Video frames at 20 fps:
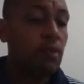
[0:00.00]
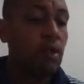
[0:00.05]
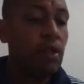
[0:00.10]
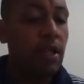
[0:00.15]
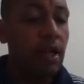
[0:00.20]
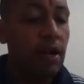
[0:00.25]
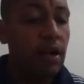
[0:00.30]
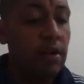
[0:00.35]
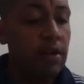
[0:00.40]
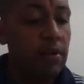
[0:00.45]

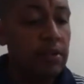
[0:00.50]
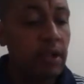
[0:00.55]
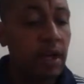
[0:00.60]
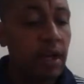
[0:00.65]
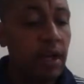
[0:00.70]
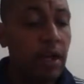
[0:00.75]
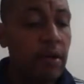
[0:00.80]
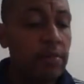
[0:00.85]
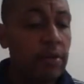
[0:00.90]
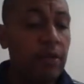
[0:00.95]
There's
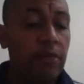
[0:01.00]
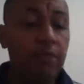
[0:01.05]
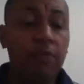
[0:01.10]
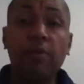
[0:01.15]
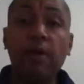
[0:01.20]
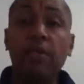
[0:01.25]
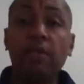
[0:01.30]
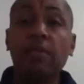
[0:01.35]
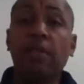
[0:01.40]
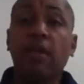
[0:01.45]

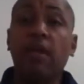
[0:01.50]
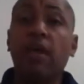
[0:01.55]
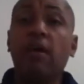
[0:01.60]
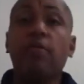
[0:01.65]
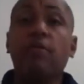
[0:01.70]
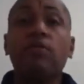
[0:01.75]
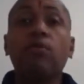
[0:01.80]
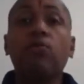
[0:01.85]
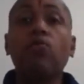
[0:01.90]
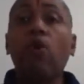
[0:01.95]
information
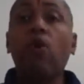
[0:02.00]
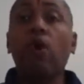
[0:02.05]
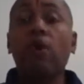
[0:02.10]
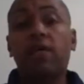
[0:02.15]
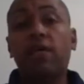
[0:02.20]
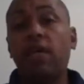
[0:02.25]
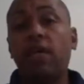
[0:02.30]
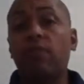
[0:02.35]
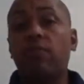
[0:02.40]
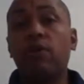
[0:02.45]
there. You want
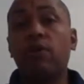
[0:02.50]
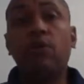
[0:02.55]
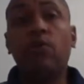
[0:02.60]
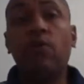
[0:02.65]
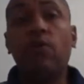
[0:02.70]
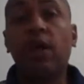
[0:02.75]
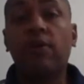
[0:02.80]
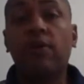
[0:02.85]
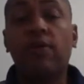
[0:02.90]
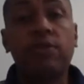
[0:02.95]
to keep good
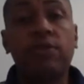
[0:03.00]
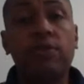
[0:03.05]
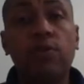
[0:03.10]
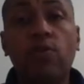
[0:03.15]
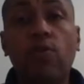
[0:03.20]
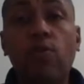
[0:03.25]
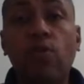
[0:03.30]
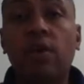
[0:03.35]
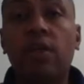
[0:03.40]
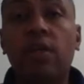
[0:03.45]
records.
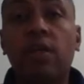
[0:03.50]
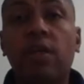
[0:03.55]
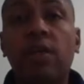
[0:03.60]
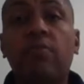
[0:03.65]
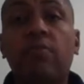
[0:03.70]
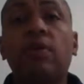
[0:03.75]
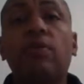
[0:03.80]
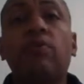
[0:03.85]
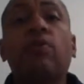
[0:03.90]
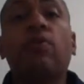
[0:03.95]

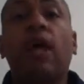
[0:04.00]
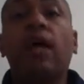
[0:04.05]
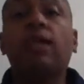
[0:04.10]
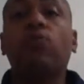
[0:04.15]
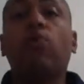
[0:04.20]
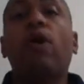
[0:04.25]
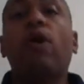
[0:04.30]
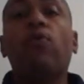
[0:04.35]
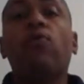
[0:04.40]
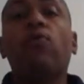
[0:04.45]

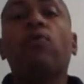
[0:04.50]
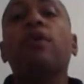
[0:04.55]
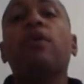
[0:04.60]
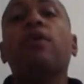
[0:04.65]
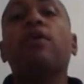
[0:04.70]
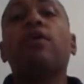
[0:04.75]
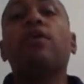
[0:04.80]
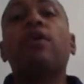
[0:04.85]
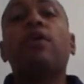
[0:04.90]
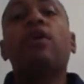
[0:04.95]
That's why we're
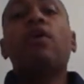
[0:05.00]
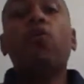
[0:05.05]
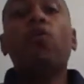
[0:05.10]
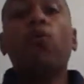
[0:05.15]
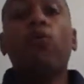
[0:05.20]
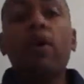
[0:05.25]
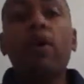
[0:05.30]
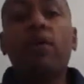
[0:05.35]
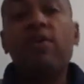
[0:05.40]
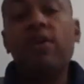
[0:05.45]
here.
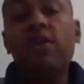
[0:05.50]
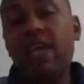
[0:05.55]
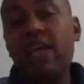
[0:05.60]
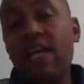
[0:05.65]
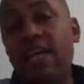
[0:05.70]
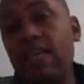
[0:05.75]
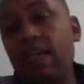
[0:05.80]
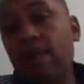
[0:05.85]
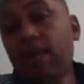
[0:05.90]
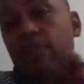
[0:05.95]
We're
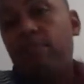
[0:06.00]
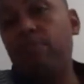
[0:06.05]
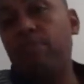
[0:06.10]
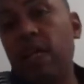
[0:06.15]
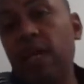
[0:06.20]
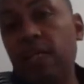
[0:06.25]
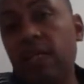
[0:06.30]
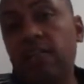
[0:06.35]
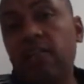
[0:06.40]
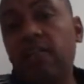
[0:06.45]
in the
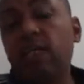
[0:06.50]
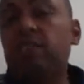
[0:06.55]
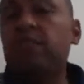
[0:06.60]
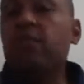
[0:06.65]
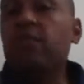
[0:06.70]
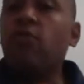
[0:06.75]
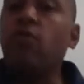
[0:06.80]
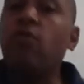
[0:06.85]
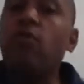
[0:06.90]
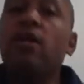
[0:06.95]
business
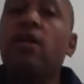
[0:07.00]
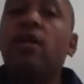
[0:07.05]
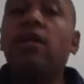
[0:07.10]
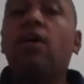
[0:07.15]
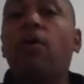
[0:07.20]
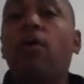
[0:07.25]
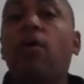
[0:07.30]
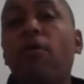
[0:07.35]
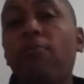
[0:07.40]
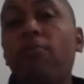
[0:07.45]
of running
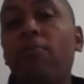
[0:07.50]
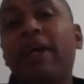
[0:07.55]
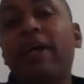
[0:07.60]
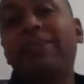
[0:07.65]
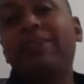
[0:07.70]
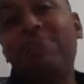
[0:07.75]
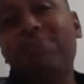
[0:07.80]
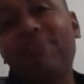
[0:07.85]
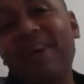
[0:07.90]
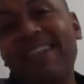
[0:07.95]
a
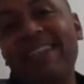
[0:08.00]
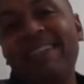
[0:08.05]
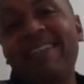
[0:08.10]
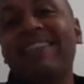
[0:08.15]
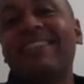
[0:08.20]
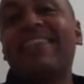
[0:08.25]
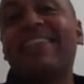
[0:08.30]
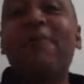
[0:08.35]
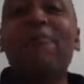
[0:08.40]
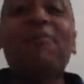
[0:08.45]
home-based
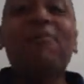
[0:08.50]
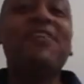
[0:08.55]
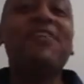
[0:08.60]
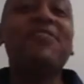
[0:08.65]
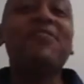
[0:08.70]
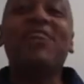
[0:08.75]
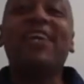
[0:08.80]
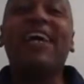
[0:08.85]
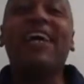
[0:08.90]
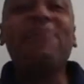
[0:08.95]
business. I mean,
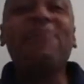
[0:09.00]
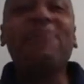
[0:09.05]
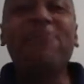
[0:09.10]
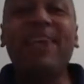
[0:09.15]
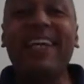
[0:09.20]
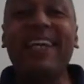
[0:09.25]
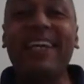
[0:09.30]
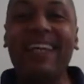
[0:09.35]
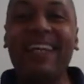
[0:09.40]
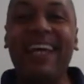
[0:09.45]
you can't
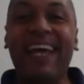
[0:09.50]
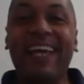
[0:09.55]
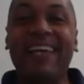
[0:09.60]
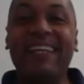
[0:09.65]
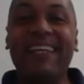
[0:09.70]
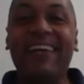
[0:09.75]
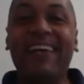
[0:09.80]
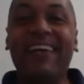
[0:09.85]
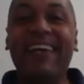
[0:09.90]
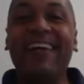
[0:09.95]
beat
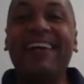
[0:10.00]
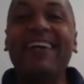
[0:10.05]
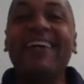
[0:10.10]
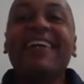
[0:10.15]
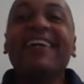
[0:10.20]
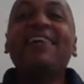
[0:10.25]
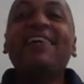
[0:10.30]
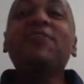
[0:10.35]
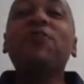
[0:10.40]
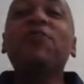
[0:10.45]
that, y'all.
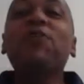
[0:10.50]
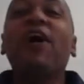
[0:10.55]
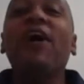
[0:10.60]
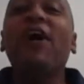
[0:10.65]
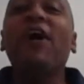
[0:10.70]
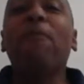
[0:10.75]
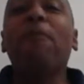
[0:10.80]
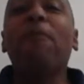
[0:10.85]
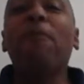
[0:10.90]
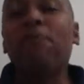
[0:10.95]
You
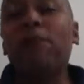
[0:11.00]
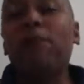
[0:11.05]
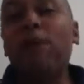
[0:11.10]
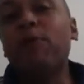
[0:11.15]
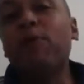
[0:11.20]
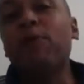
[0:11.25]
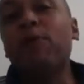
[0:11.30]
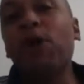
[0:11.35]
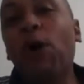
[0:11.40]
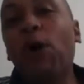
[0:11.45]
helping
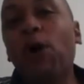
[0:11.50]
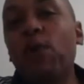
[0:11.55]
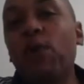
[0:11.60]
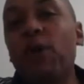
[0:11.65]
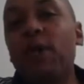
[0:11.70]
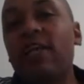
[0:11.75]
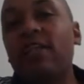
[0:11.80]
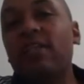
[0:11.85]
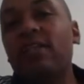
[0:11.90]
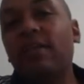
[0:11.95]
people go
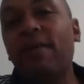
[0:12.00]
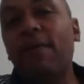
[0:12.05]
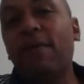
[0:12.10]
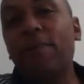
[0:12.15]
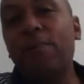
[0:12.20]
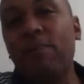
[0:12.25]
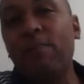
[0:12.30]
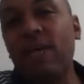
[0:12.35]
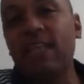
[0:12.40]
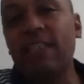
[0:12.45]
into
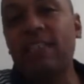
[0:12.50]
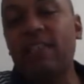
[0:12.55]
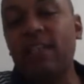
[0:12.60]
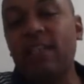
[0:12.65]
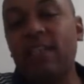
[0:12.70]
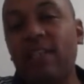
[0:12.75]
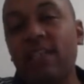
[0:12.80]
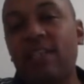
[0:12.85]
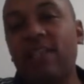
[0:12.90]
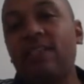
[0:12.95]

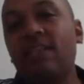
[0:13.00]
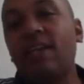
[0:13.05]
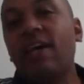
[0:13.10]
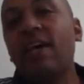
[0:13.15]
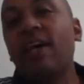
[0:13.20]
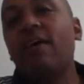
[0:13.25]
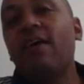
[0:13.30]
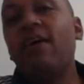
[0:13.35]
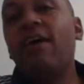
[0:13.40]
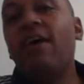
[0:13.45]
business
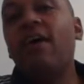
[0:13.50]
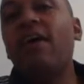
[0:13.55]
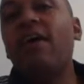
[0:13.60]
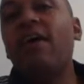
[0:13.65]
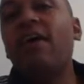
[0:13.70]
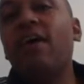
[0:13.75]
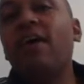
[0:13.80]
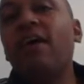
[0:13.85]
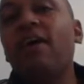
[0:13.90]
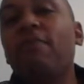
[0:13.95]

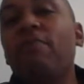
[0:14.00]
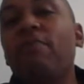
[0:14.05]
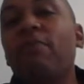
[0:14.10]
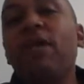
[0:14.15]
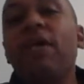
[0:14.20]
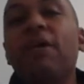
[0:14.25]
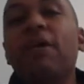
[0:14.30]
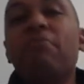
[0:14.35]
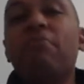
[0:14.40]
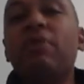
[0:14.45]
and
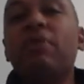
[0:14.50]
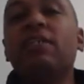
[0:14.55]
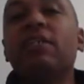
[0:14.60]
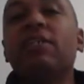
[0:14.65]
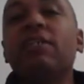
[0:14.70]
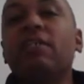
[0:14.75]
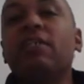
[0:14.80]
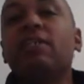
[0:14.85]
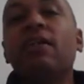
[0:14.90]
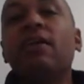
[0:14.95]
be in
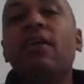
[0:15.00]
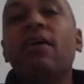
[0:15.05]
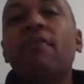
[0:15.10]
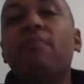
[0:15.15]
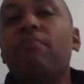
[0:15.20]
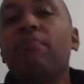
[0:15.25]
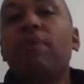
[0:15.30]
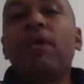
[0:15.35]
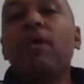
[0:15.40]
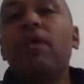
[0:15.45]
business,
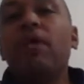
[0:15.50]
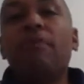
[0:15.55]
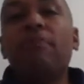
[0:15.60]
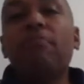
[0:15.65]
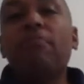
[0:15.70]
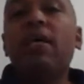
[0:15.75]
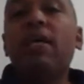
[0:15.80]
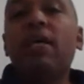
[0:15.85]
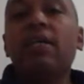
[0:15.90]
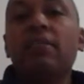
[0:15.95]
being
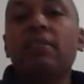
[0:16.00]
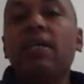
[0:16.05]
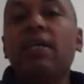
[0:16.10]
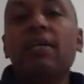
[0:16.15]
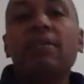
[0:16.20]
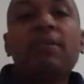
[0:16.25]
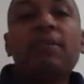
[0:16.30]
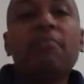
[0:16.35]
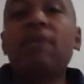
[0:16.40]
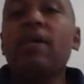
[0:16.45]
in business.
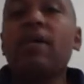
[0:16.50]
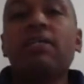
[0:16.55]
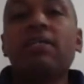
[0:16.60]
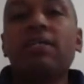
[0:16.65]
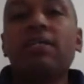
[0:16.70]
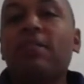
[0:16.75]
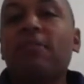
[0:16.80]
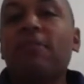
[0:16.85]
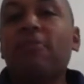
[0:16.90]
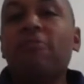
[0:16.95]
That's the
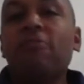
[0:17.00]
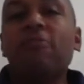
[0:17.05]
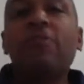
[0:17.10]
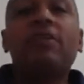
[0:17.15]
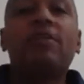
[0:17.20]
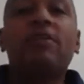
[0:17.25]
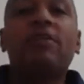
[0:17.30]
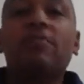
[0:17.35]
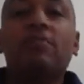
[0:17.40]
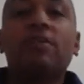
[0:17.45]
business of
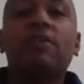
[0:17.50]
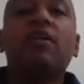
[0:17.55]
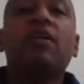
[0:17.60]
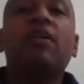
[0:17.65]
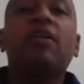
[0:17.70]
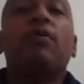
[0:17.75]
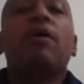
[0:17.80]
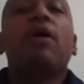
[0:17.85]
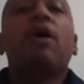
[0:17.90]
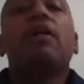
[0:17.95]
Let me shut up.